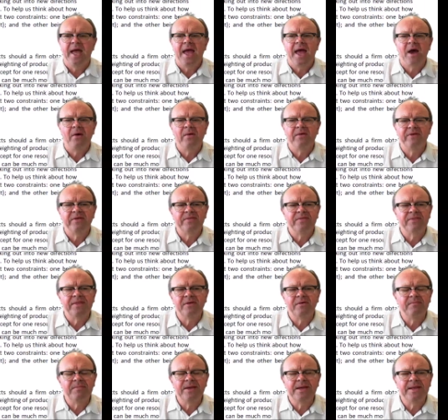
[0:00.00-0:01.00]
However,
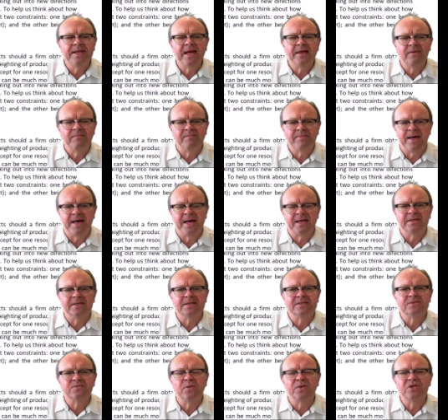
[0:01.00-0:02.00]
there are many other
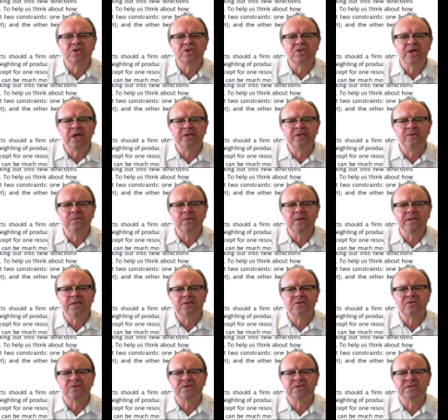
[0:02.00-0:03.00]
parties with genuine
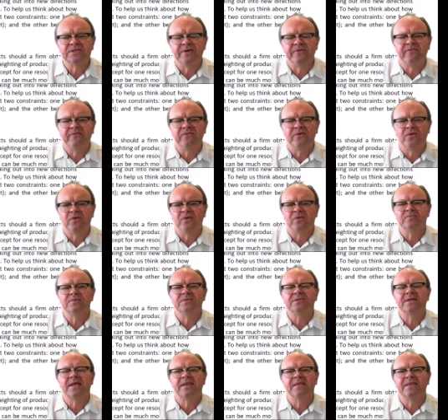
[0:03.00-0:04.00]
interests in
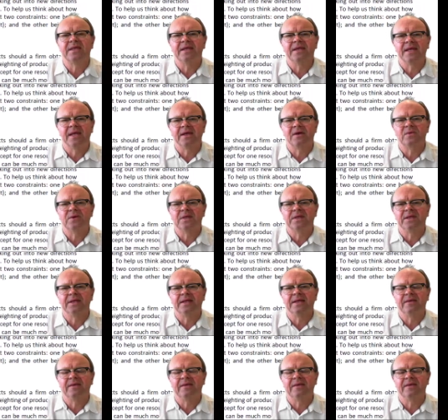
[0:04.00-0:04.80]
firms than equity